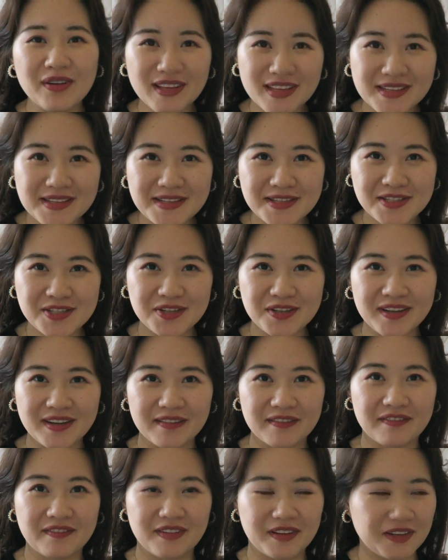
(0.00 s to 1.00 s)
insert
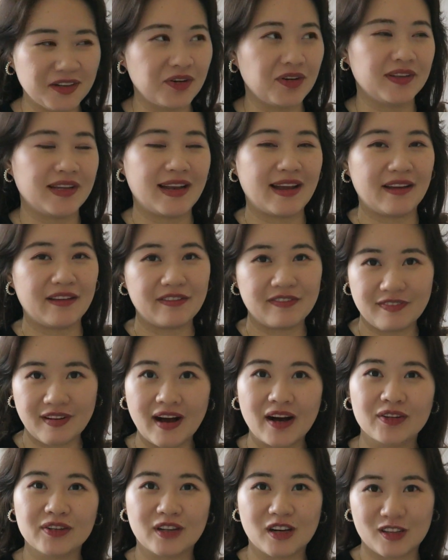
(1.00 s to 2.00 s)
a video that I
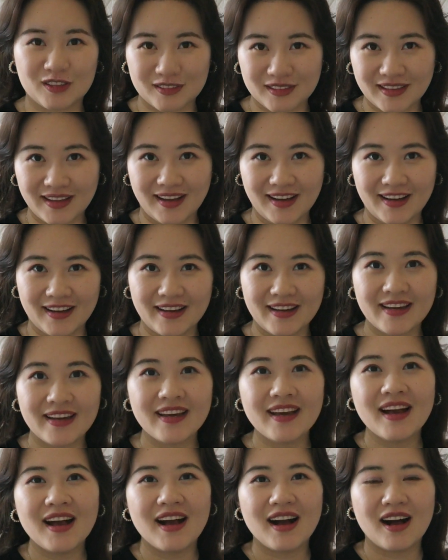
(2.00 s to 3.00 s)
found
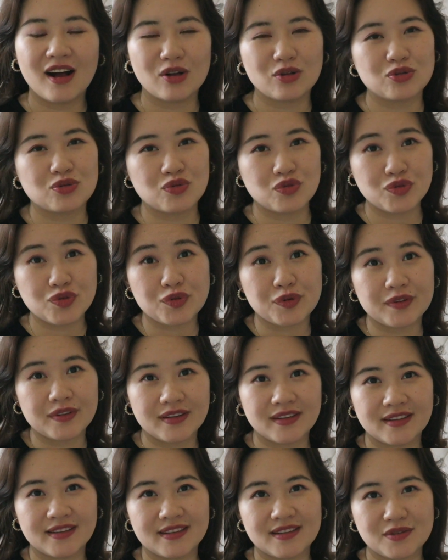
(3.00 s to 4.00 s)
online how to
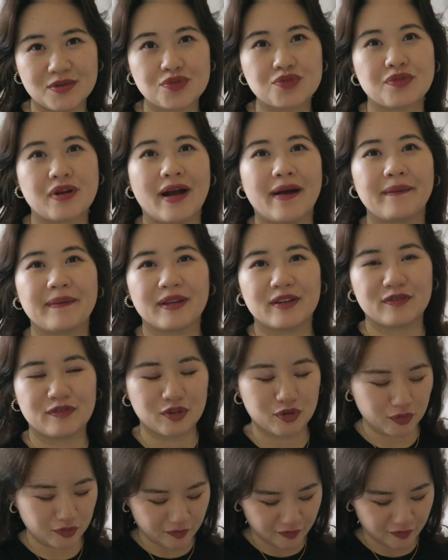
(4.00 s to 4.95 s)
shorten the strap if you